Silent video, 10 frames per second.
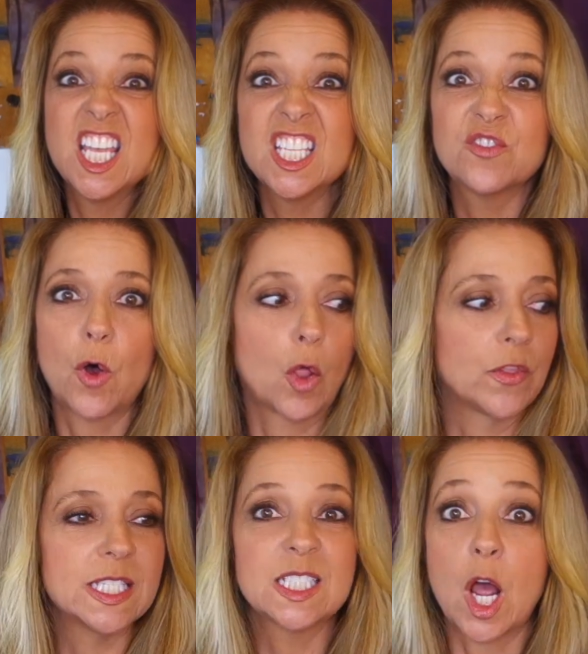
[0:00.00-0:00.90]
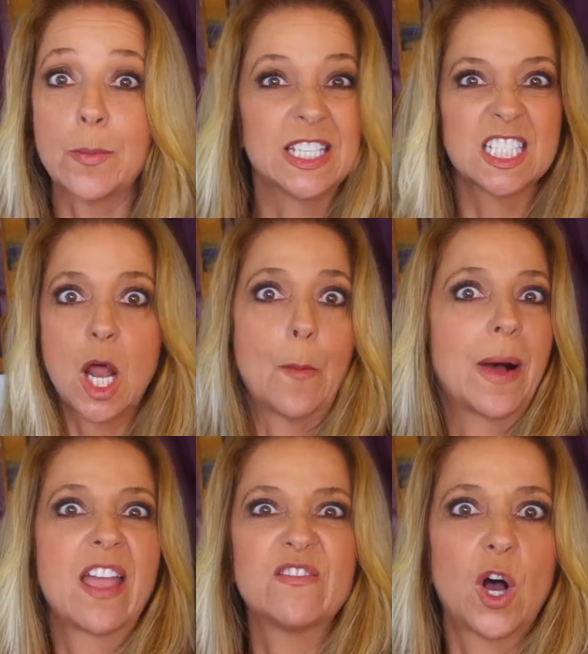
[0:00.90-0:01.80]
his fault this time. It's not
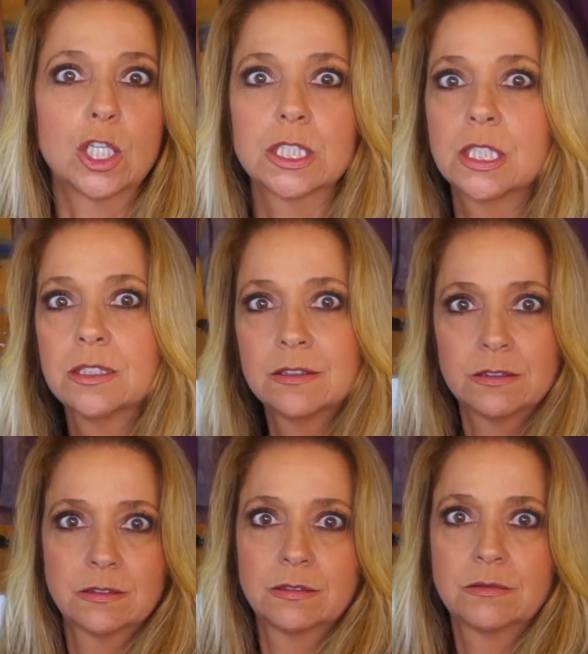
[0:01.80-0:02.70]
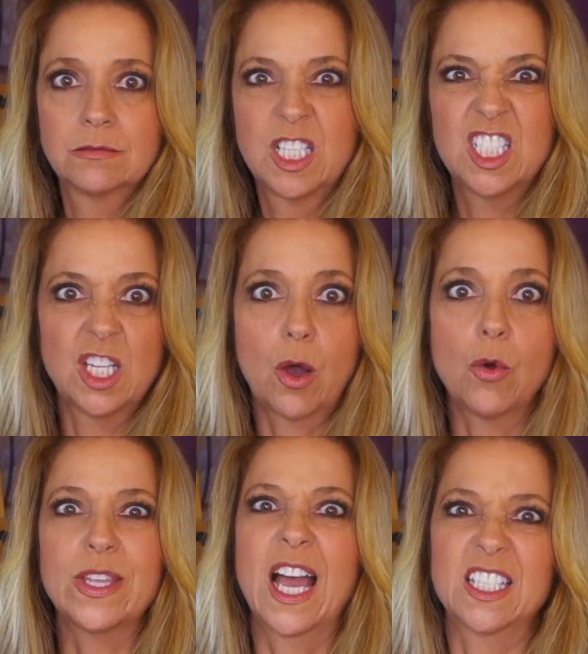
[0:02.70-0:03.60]
my fault.
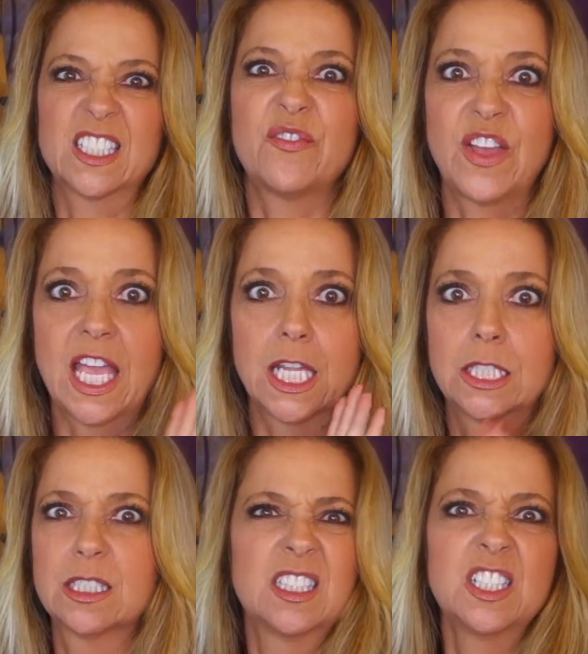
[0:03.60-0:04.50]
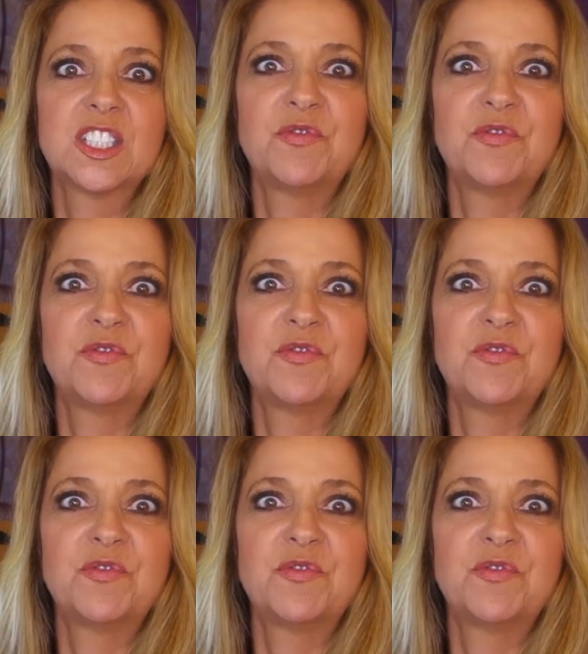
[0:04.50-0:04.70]
Oh, yeah, it's the fan. It's the